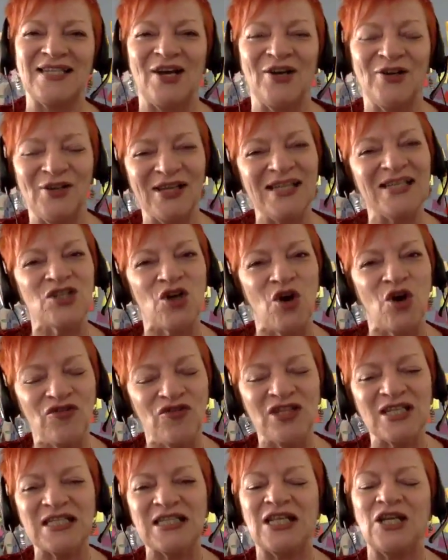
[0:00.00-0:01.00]
So it's
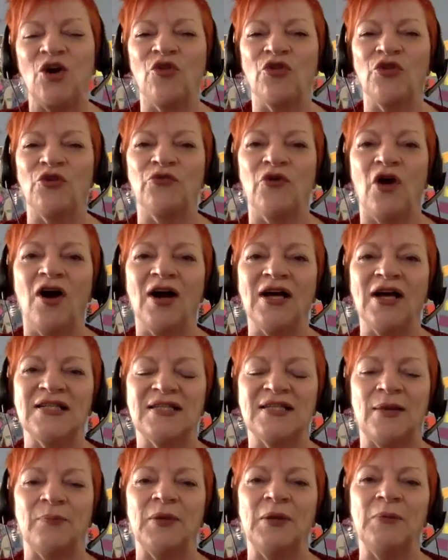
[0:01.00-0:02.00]
obviously on the rise
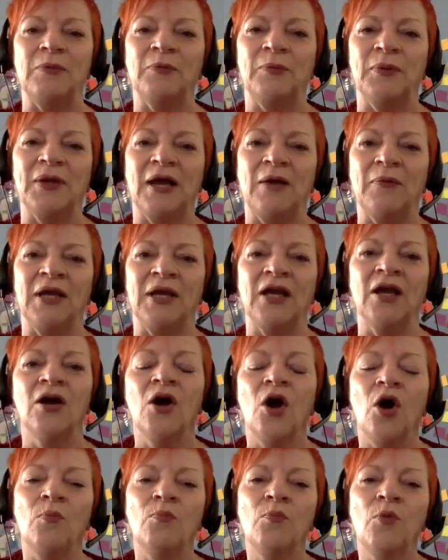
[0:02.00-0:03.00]
that people are becoming
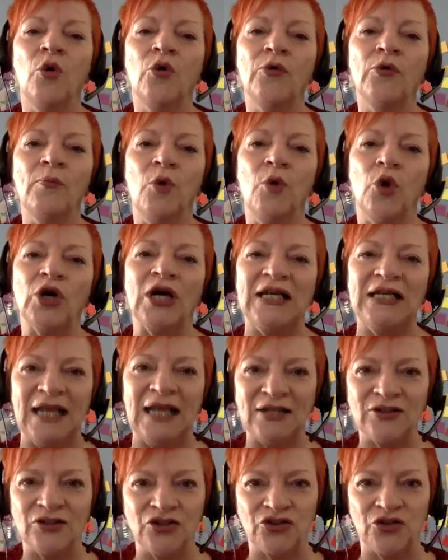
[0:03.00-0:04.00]
more and more
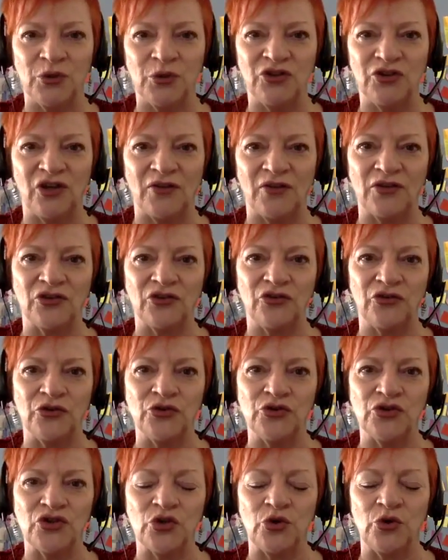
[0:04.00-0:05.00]
connected to each other through
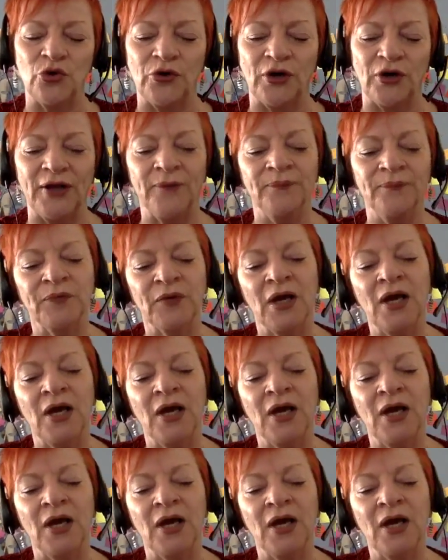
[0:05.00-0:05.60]
story.